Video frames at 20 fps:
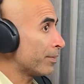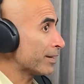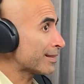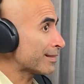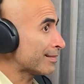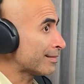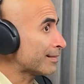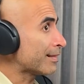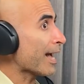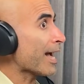But
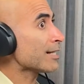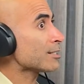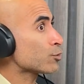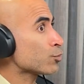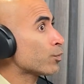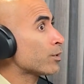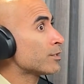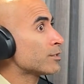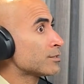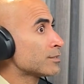that's
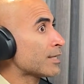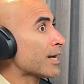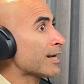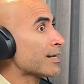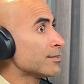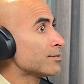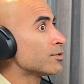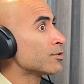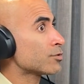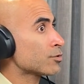where
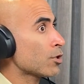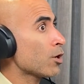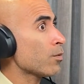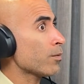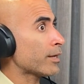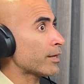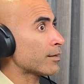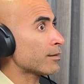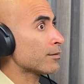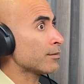science is
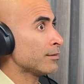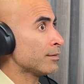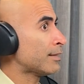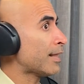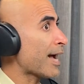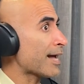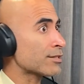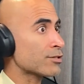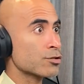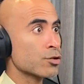going.
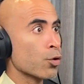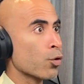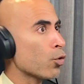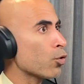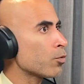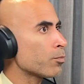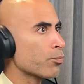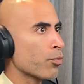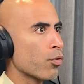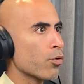That's the
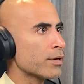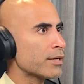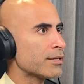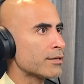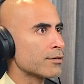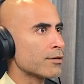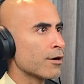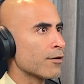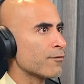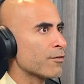whole
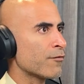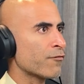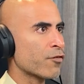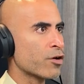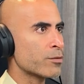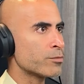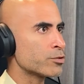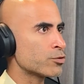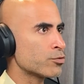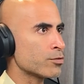point of the
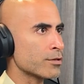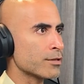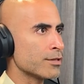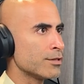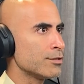pharmaceutical